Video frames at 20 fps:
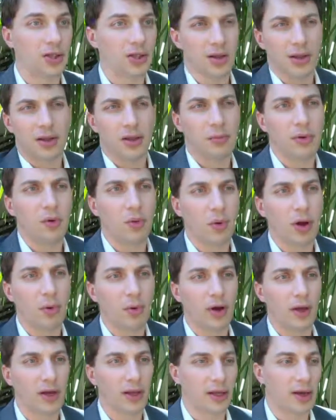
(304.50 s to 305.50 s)
and that would be one
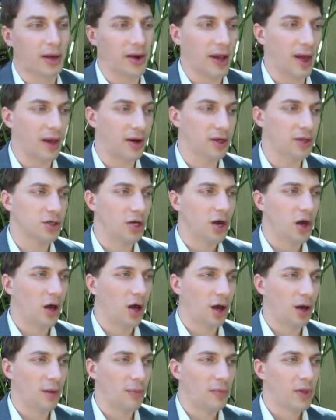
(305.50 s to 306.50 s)
way to get at it.
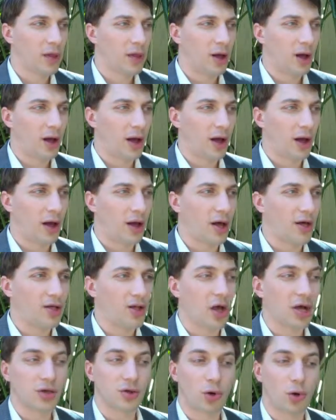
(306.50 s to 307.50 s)

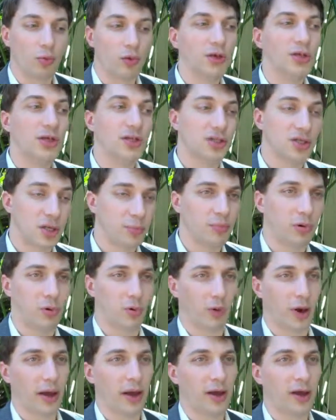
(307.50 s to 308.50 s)
A really simple
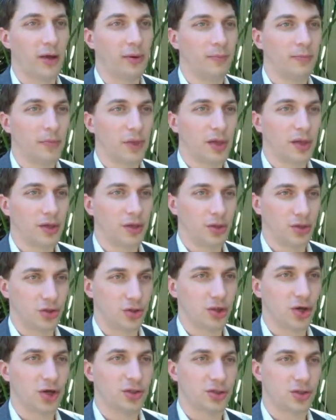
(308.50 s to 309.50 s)
way is
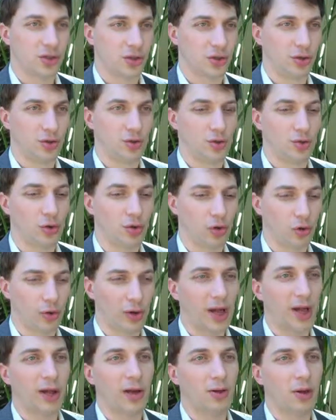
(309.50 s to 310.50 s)
just to
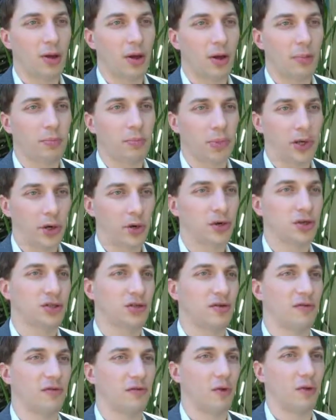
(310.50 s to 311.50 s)
create
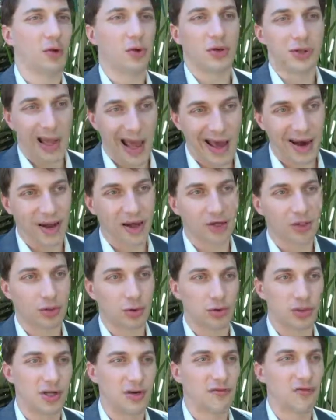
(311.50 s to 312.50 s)
periods of data
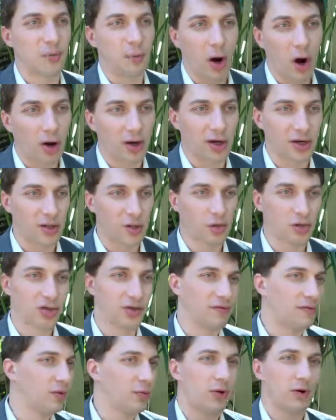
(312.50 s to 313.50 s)
exclusivity or market
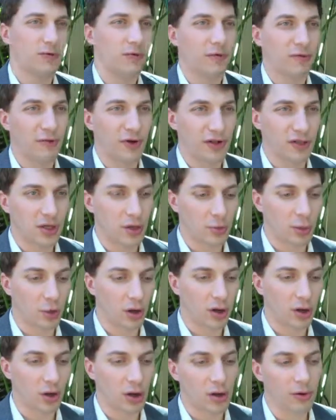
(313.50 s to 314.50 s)
exclusivity, whatever fancy name you
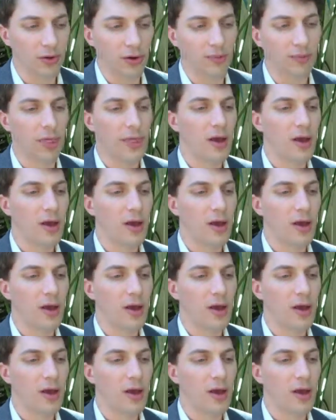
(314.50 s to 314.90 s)
want to call them,